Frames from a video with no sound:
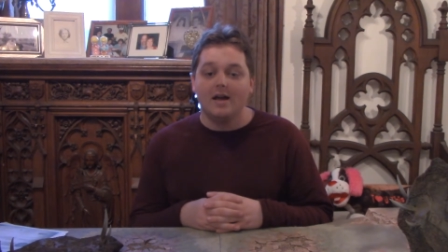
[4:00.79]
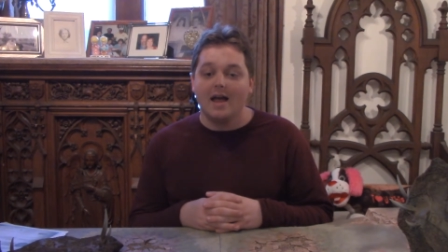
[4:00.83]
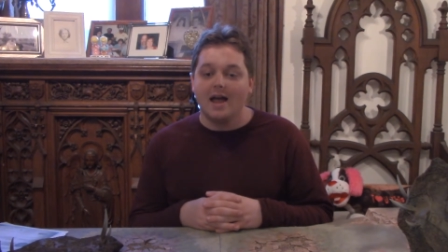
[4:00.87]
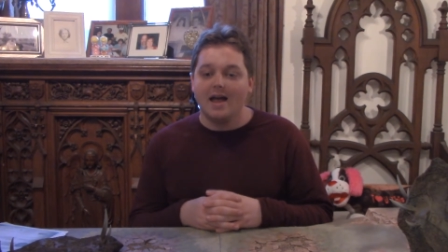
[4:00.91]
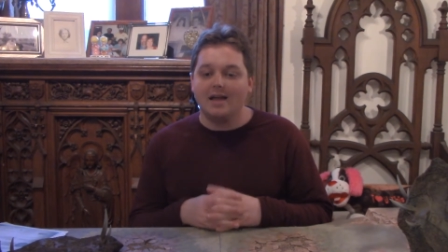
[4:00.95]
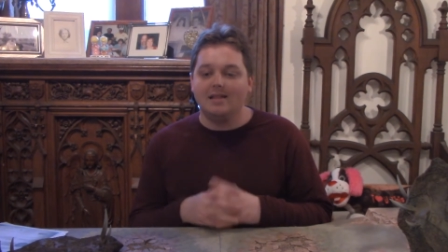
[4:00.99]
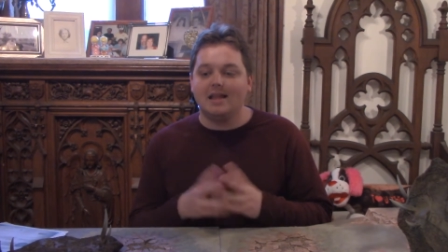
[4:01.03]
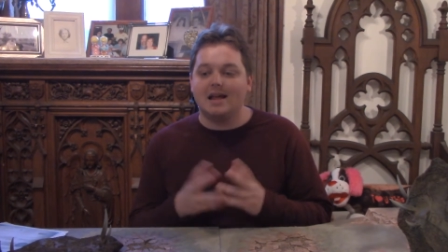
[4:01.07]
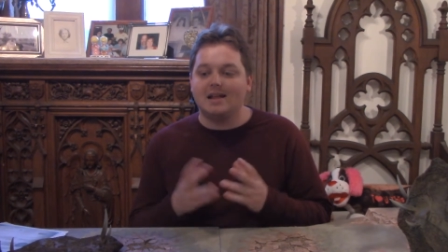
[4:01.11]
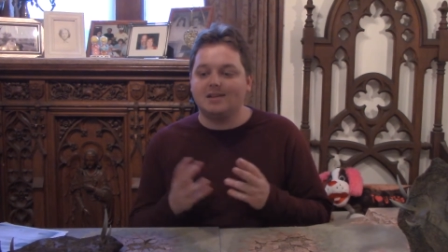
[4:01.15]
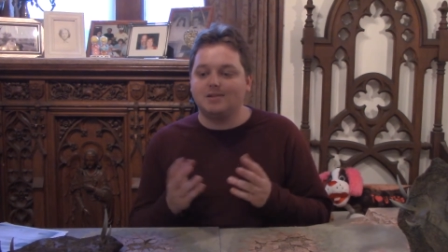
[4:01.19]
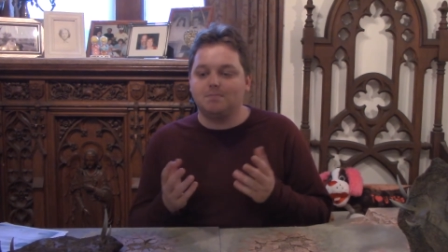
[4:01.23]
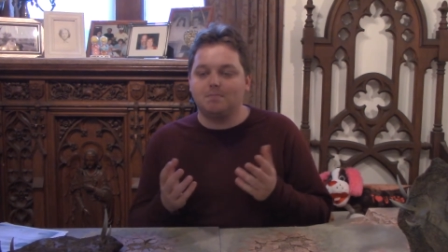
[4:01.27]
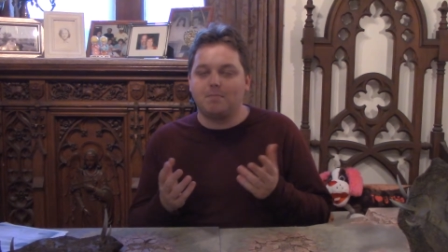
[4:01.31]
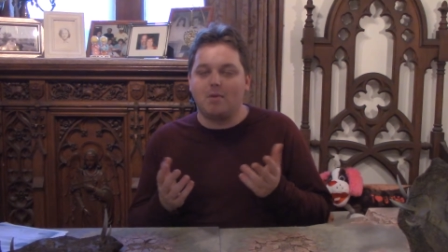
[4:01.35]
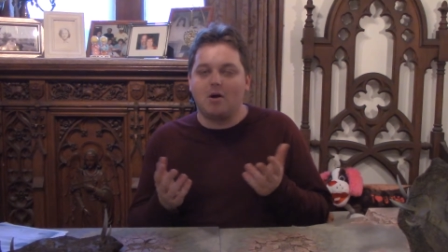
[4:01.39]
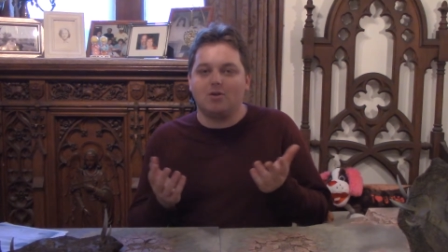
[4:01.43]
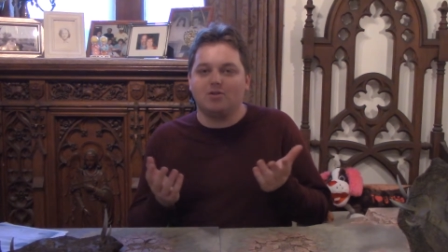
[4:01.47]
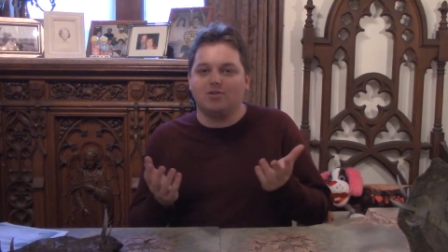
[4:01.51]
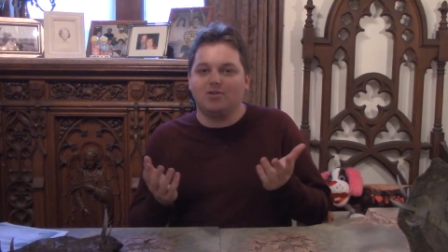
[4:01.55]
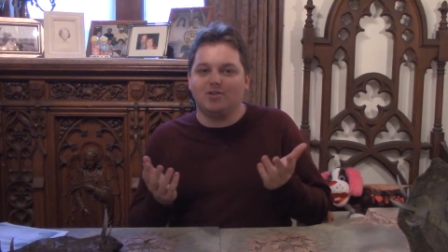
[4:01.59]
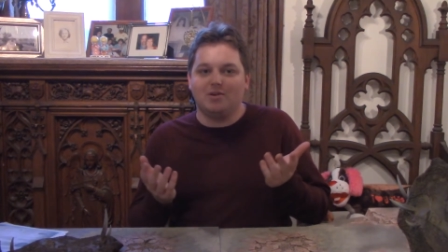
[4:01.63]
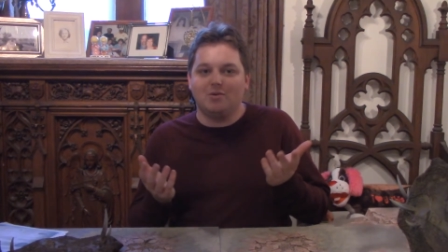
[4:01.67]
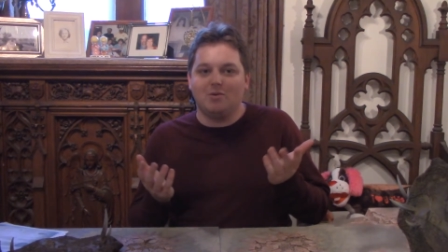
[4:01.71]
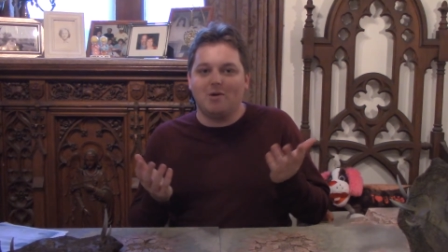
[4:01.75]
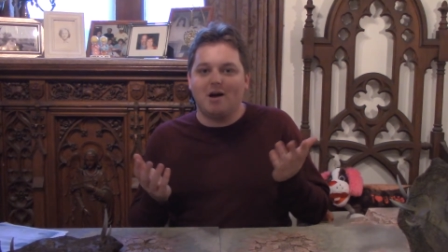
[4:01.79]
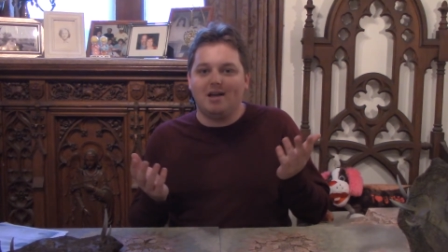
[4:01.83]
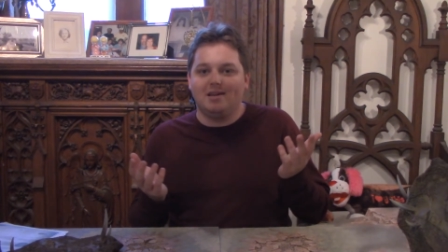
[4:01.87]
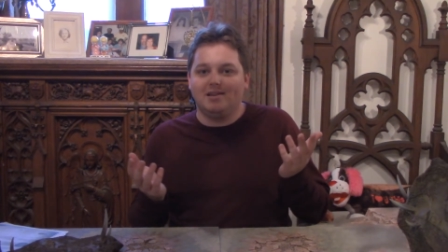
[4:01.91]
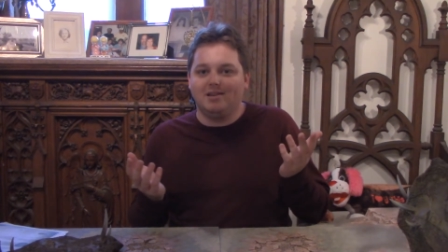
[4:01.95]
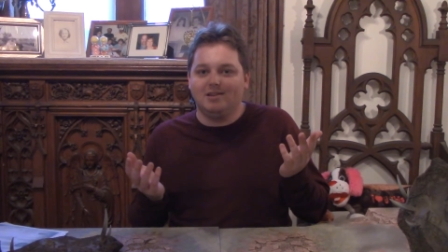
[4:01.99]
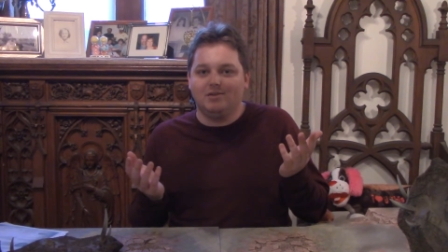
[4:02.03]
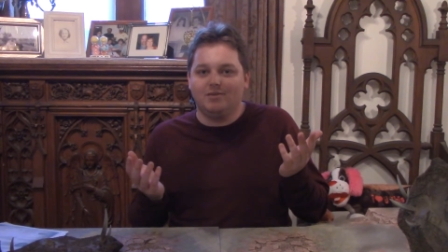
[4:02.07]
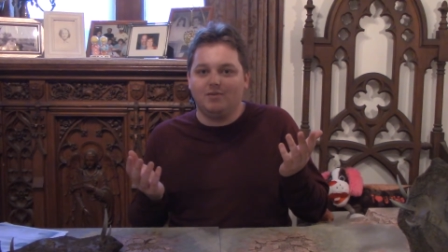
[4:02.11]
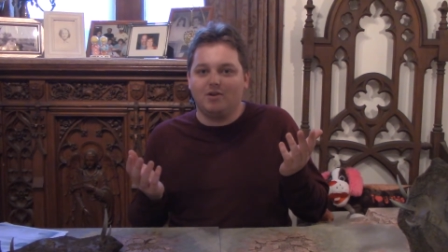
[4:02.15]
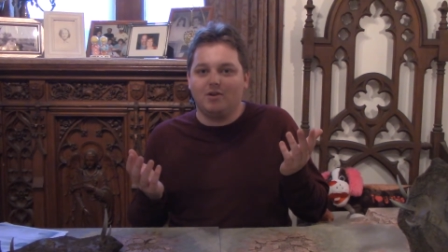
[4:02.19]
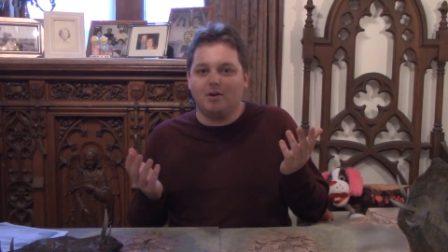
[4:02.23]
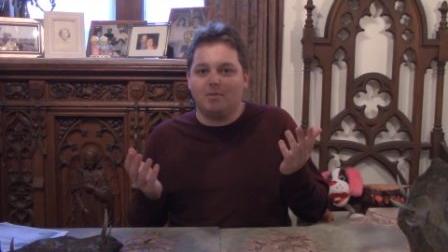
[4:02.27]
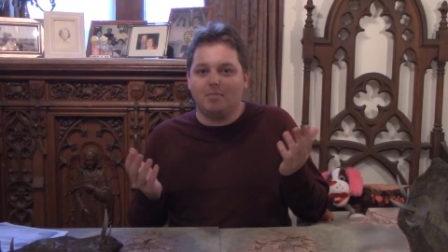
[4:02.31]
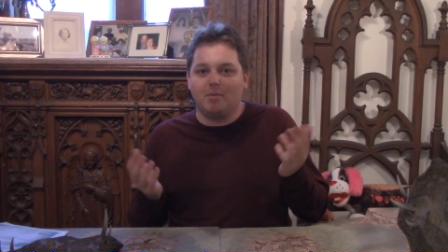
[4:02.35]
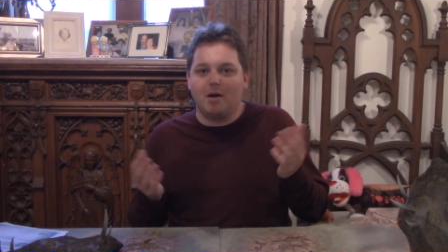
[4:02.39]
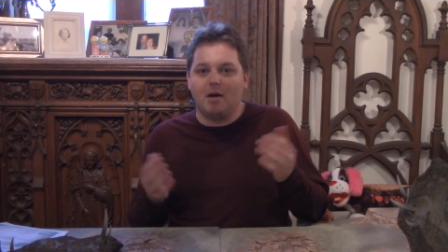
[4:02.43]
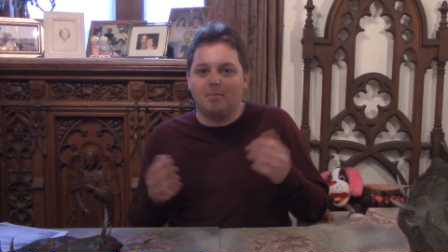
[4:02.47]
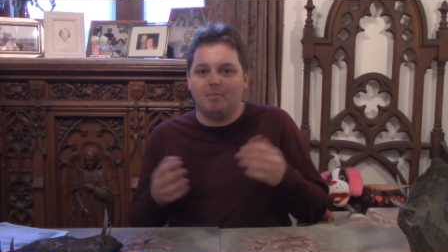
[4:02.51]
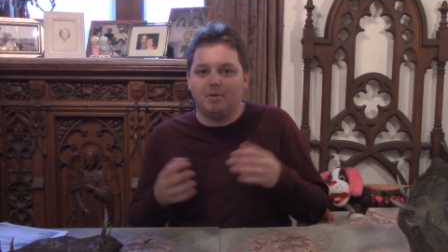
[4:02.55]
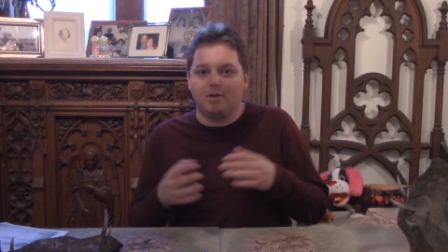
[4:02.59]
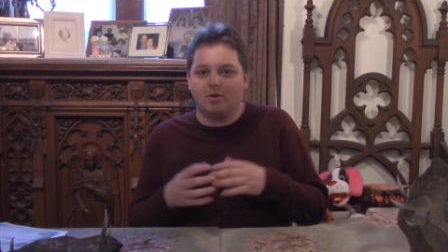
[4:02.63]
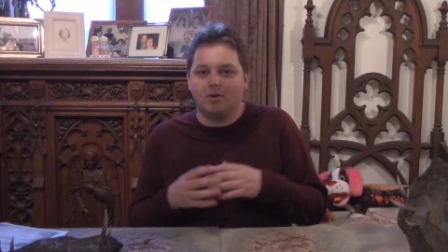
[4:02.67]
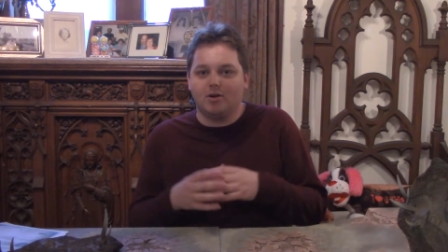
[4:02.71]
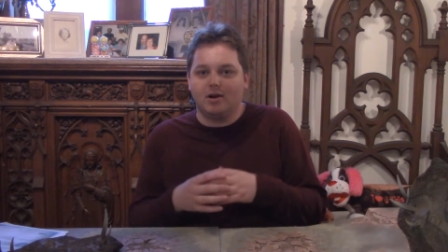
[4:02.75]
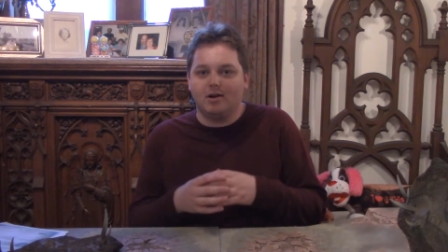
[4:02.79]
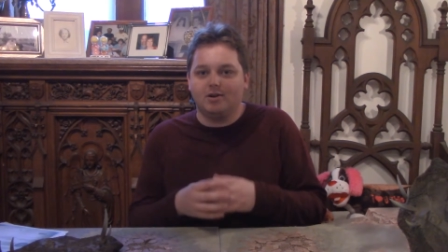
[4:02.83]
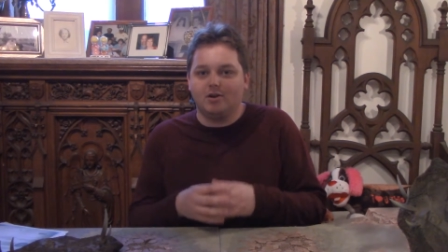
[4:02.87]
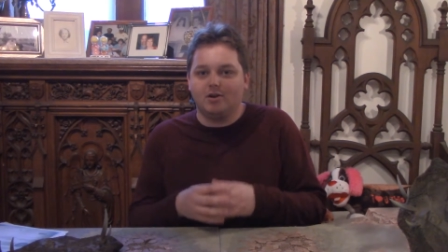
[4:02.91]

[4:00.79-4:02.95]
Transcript: and that's partially why he's very popular at